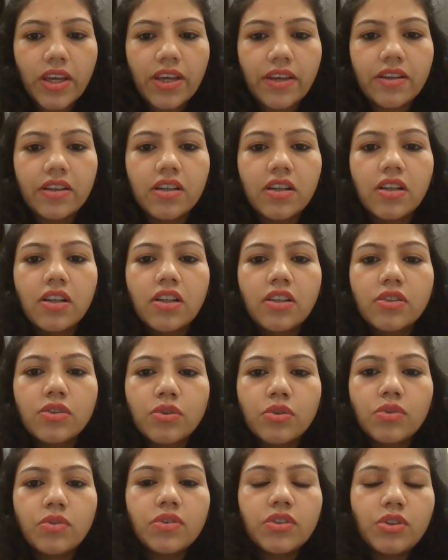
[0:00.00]
Okay.
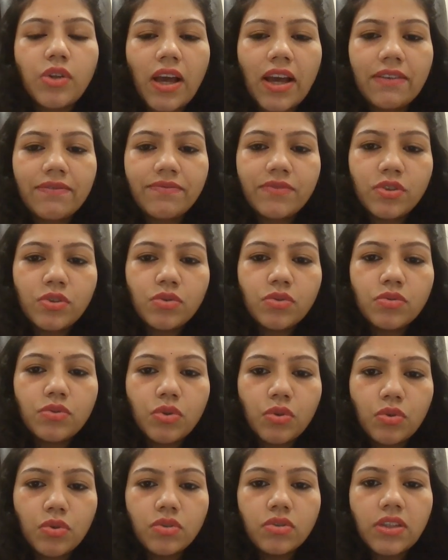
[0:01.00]
So, you have to
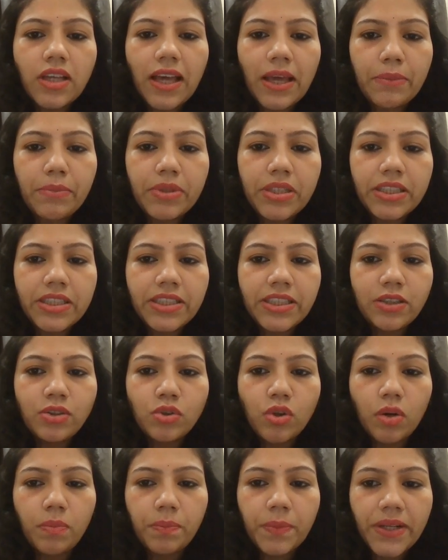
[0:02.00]
know the ability
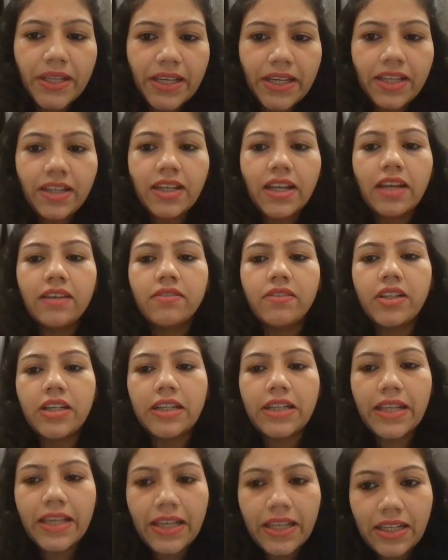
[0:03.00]
to obtain and
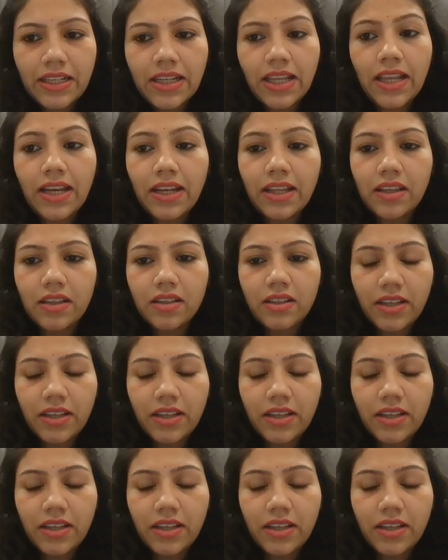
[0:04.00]
retain an